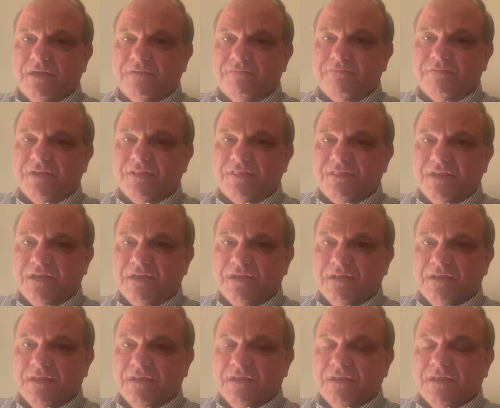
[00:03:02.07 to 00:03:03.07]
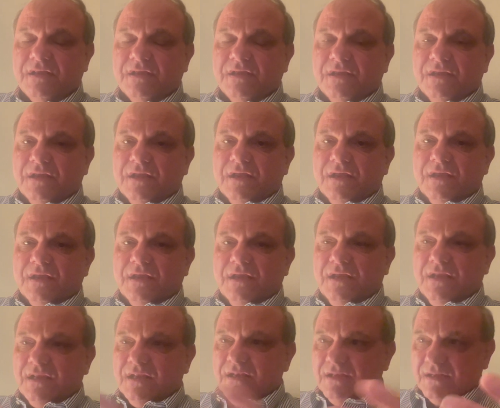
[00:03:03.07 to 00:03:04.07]
everything
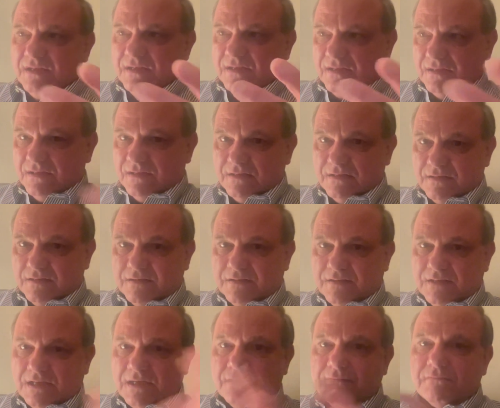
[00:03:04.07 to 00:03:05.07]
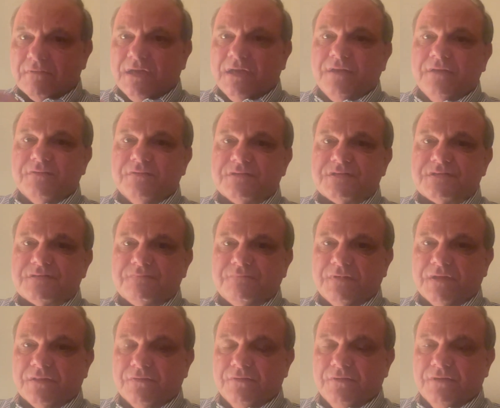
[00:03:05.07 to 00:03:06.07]
in that radius,
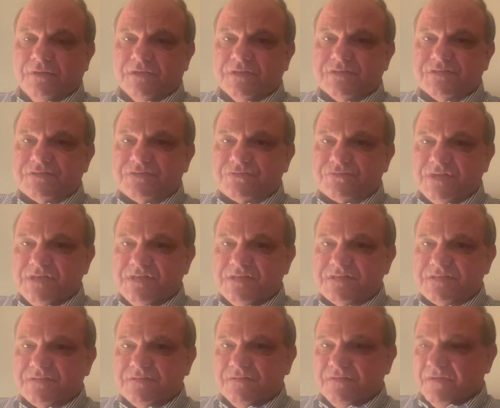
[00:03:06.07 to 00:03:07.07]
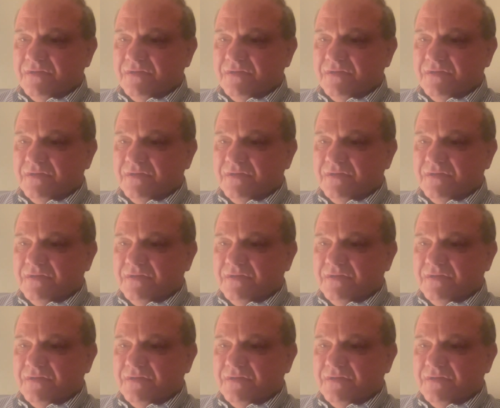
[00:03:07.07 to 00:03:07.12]
whether it is trees.